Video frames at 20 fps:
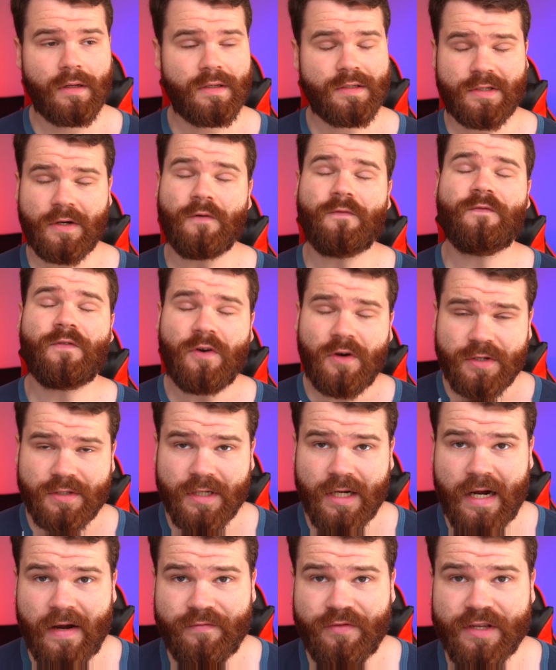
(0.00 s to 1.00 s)
So first
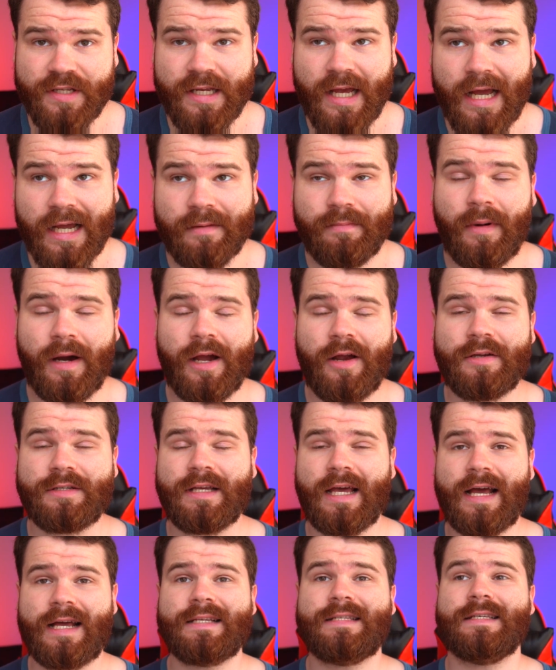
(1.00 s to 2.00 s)
off, the Zach Myers
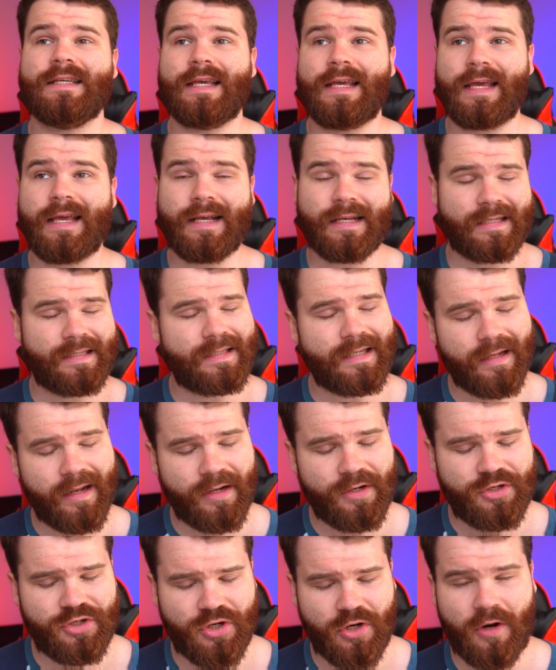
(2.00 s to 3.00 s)
SE
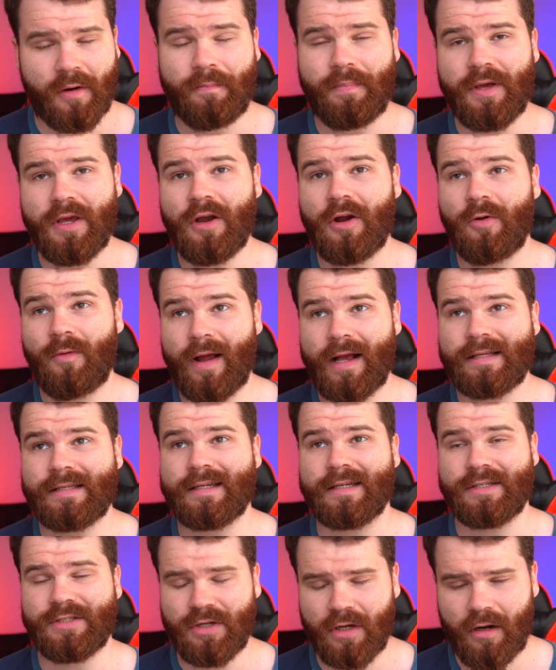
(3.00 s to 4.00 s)
Signature P PRS
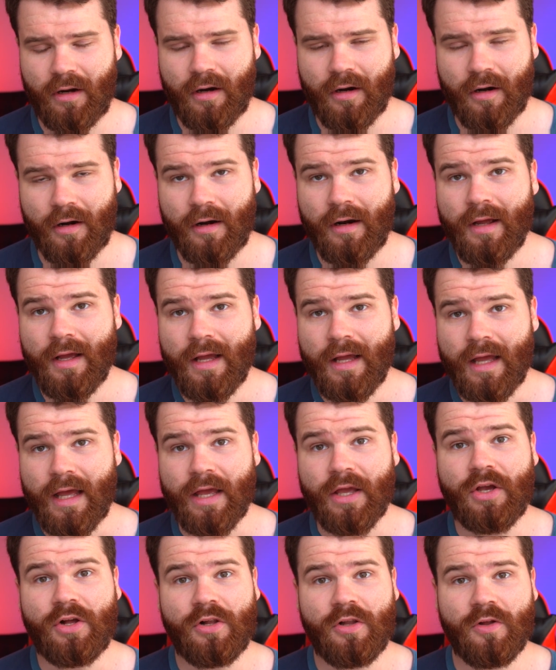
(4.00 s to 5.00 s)
guitar
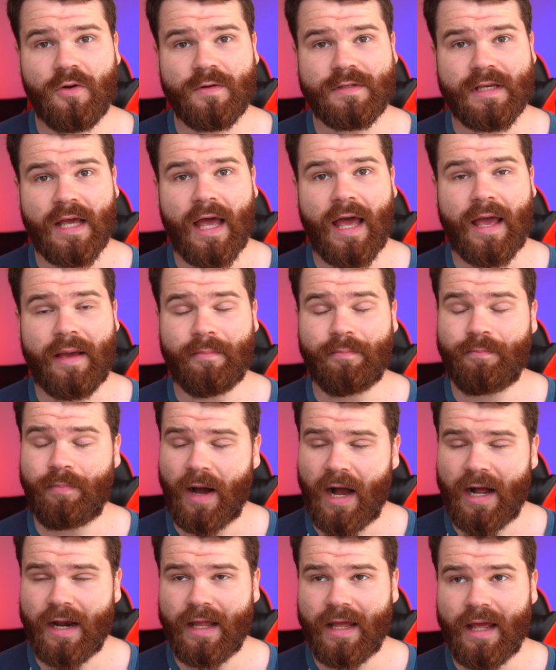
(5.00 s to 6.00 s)
includes a
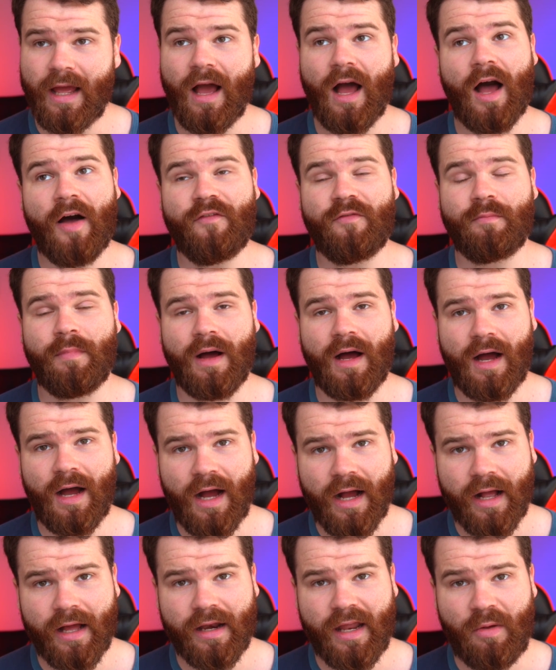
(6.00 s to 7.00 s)
body of
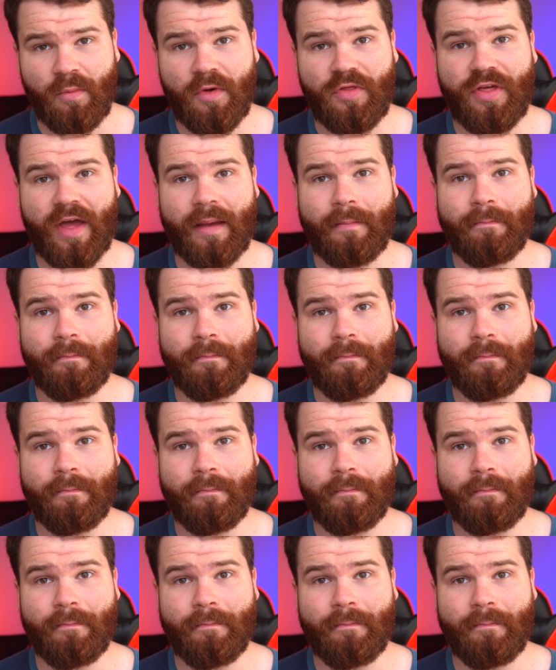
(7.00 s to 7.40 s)
mahogany with a